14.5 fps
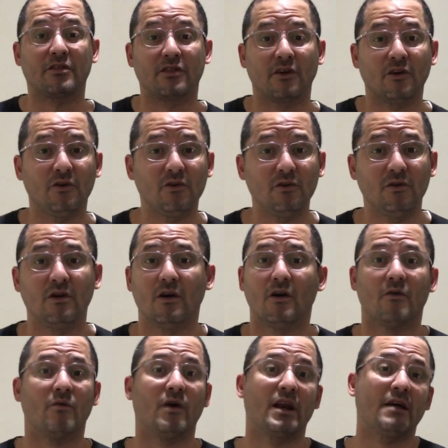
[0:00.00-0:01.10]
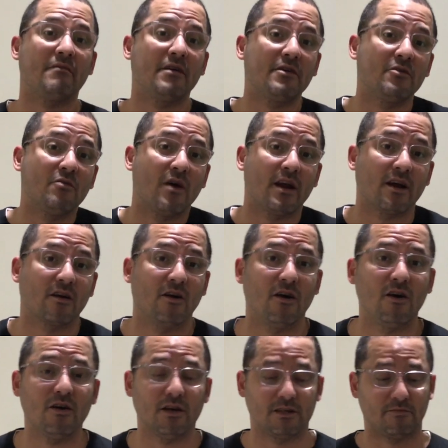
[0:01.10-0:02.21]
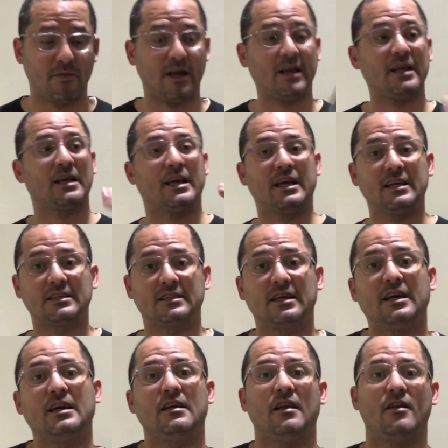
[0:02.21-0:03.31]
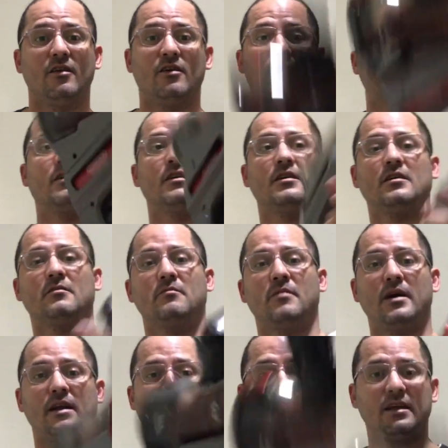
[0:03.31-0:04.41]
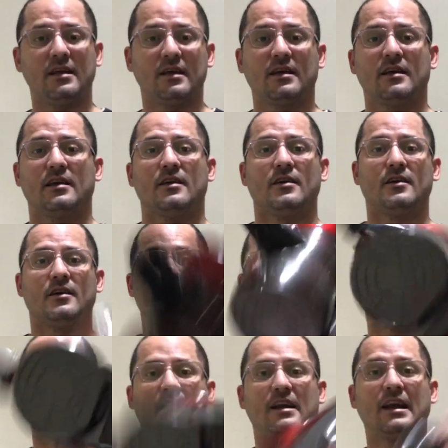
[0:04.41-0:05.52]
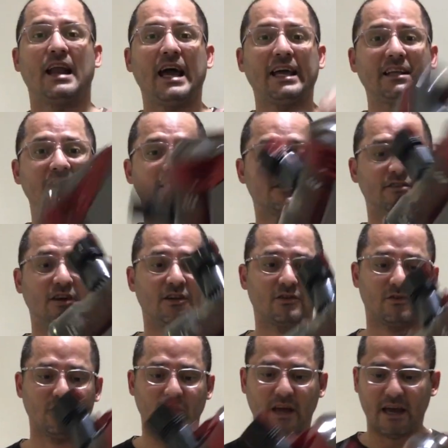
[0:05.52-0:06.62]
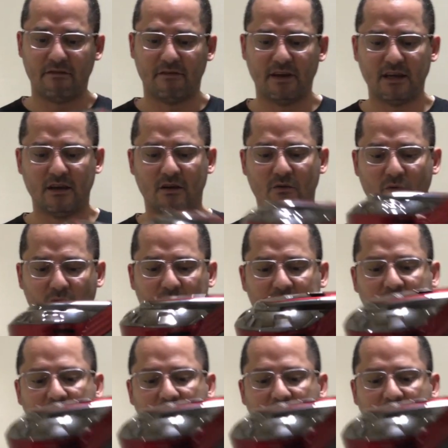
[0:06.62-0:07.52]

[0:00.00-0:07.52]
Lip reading: you, wherever you wanna go. It's very easy. Look, very light. It's not too heavy. One